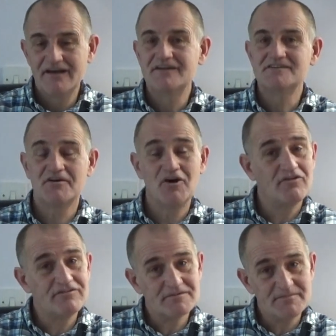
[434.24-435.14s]
So I
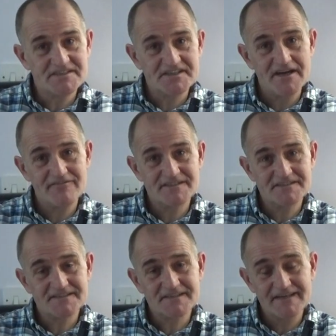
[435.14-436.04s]
offered my
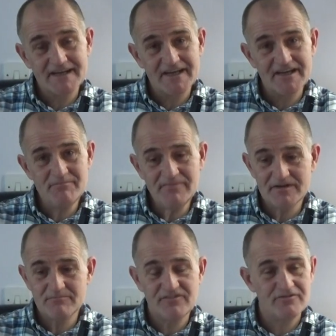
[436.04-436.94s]
services to him,
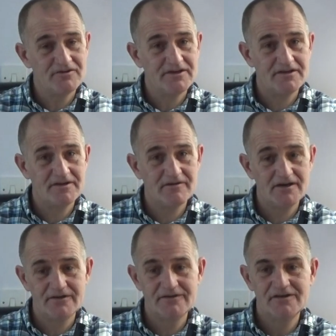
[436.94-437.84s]
and before you knew it,
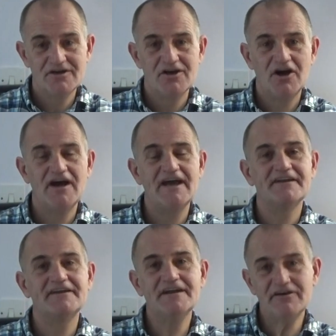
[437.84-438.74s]
I had
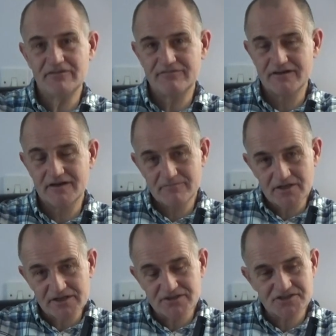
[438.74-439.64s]
another farm
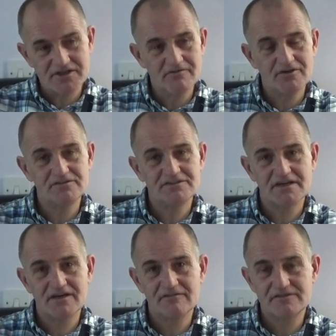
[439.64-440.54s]
I could shoot on to
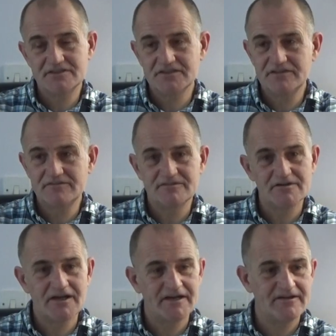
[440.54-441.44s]
go and do
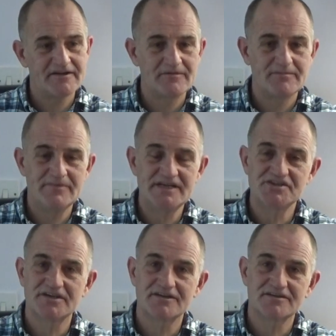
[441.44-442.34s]
like
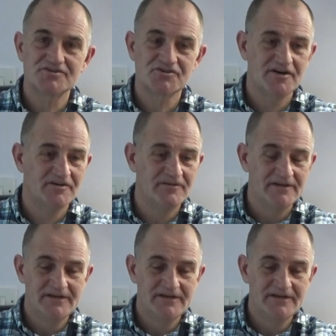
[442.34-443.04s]
pigeon control